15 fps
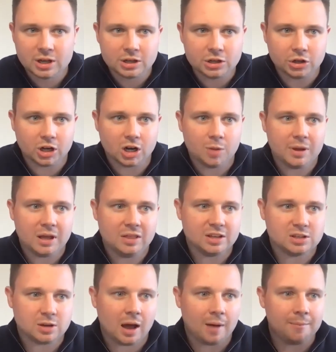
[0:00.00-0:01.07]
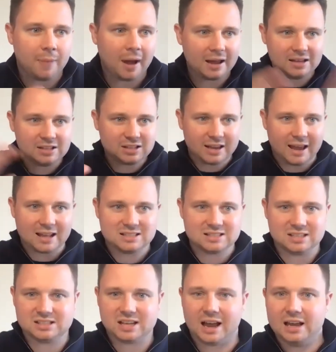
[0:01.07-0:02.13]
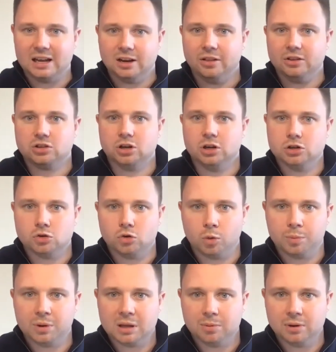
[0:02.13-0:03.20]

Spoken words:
You're going to be this amazing entertainer that's going to draw people